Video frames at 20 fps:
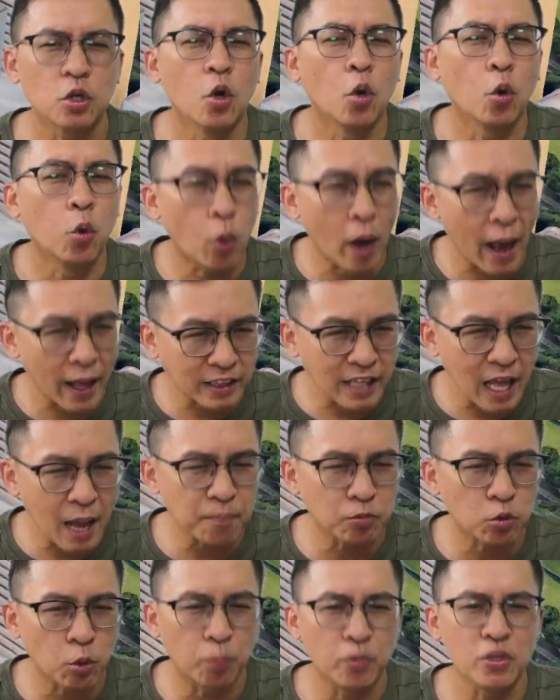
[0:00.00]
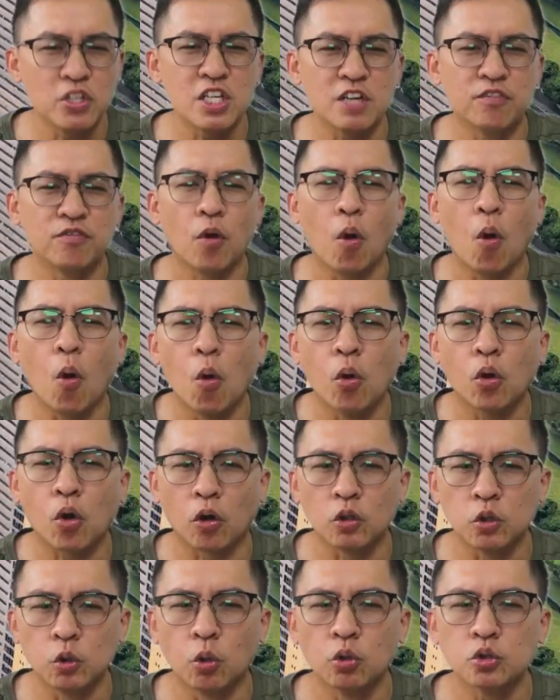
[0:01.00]
who attempt to preserve old
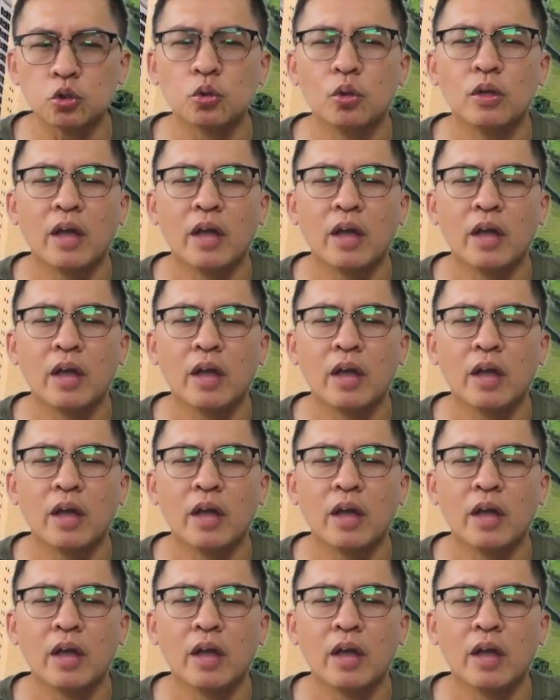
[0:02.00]
condos